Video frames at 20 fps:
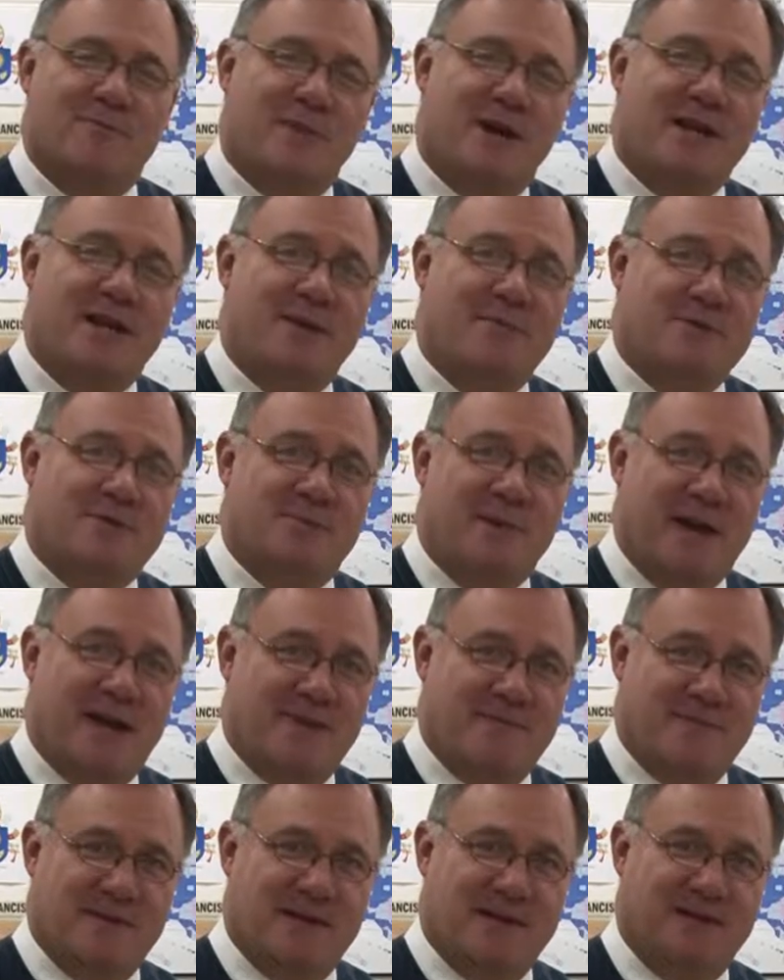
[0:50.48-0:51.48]
My name is
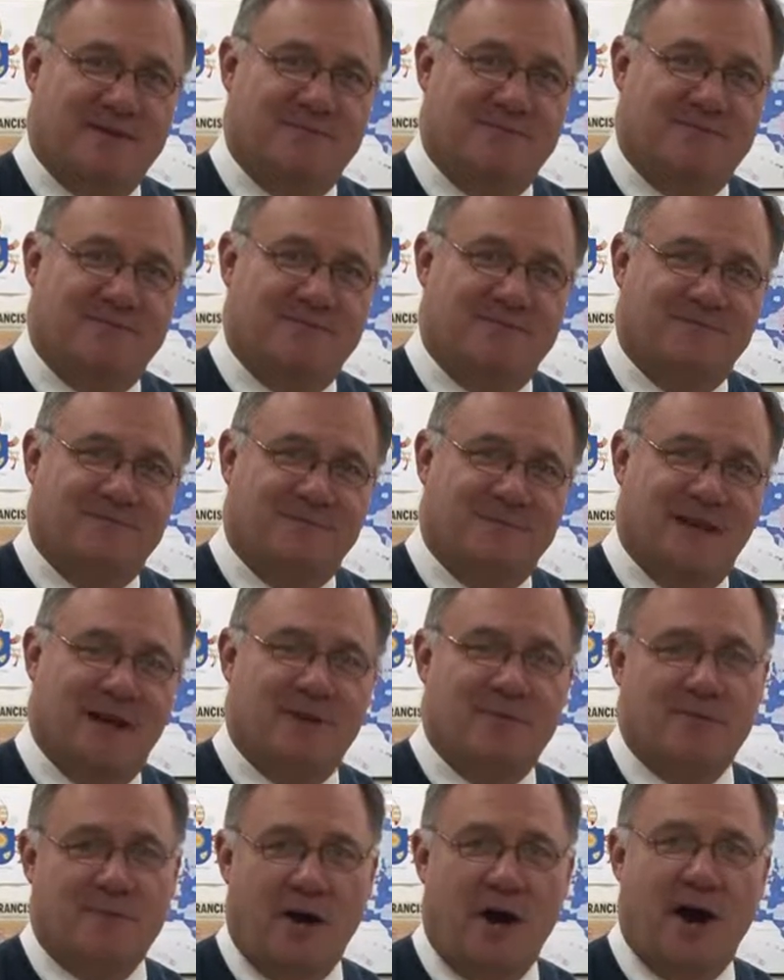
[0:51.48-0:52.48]
Pat Meade, and I
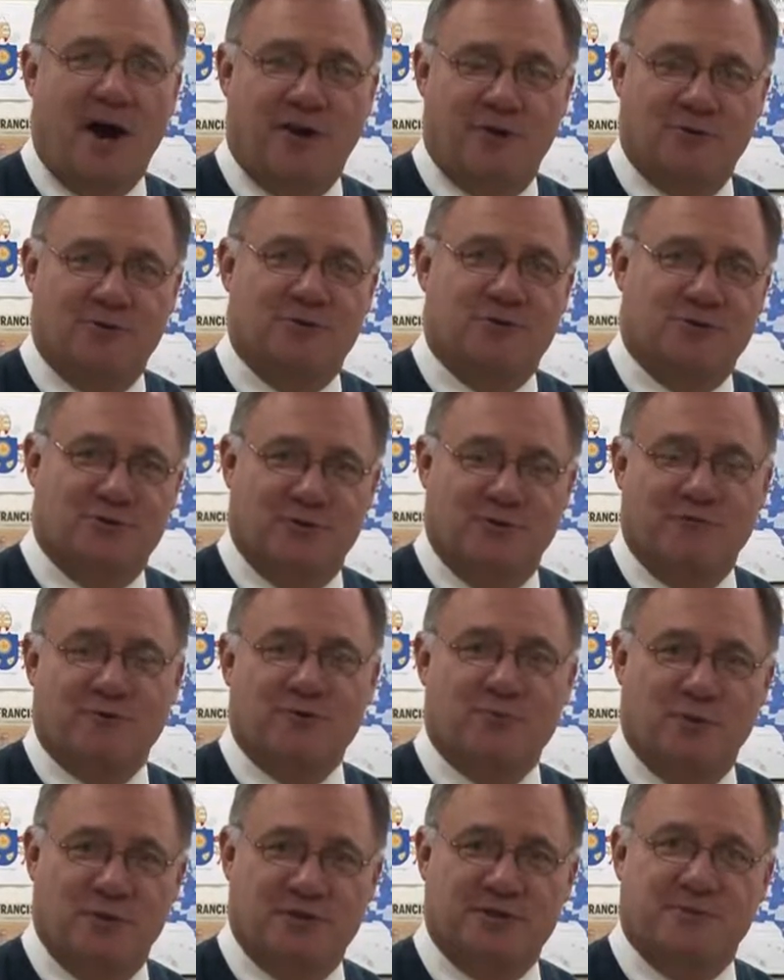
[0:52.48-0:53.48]
am honored to serve as
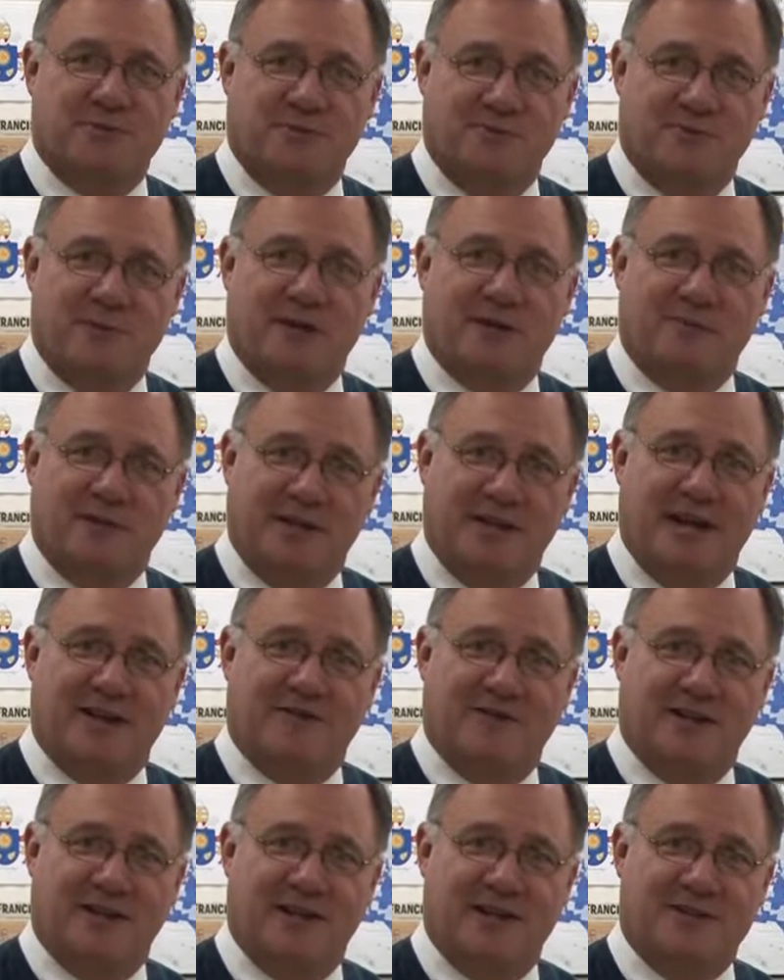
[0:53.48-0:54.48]
principal of Beckman
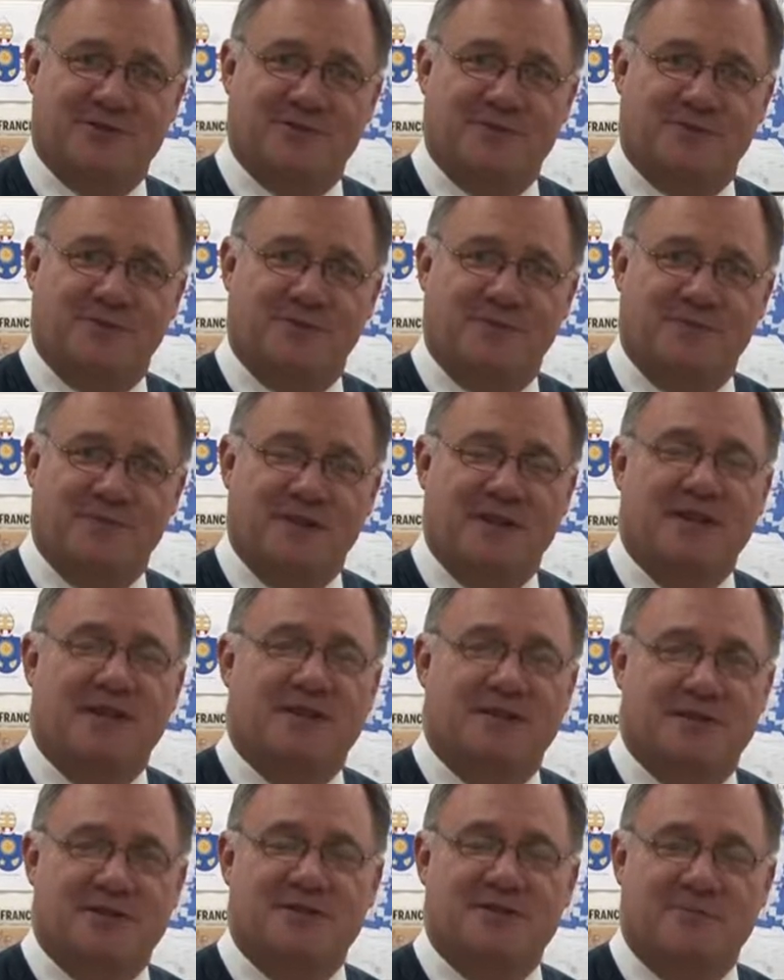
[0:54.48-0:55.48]
Catholic High School.
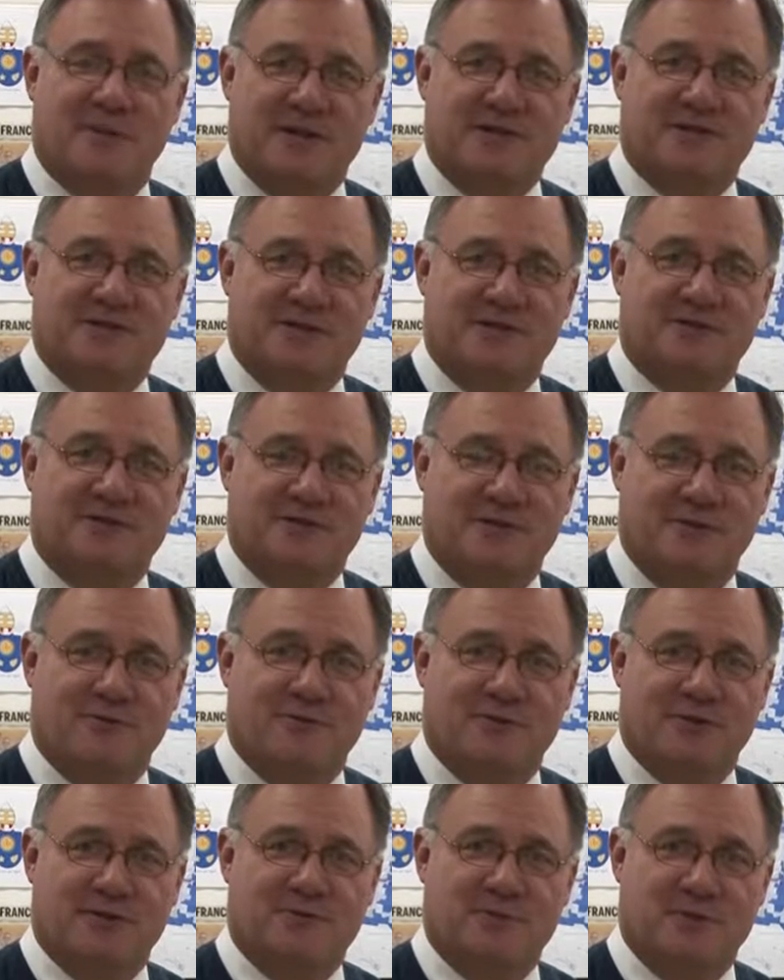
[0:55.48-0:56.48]
This is my sixth year
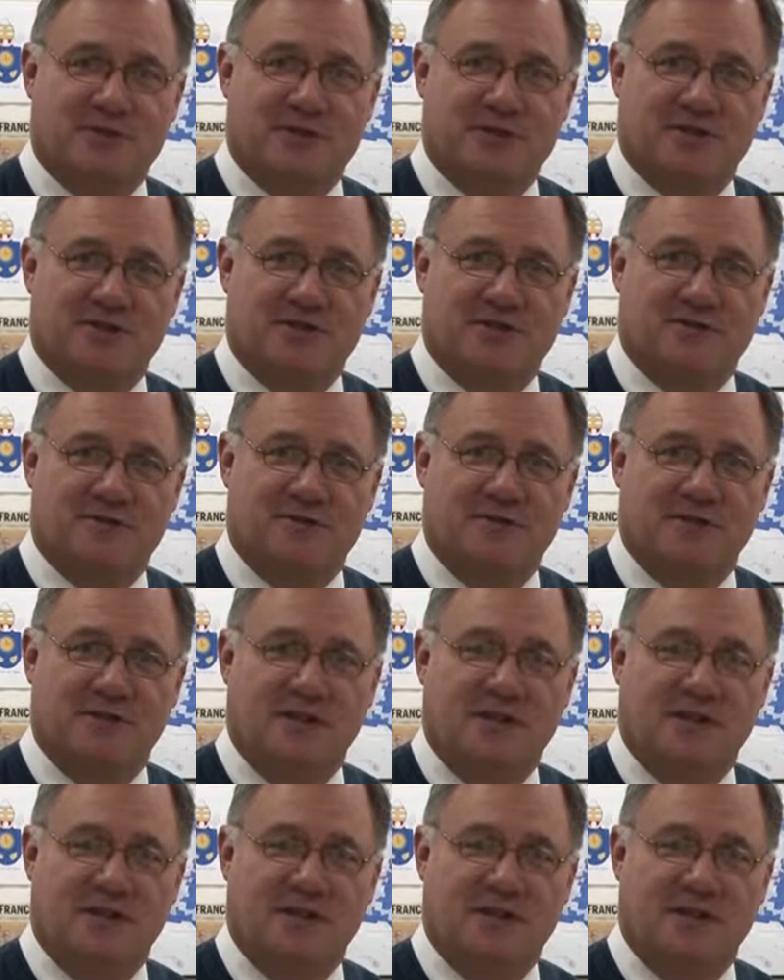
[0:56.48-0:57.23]
in this position.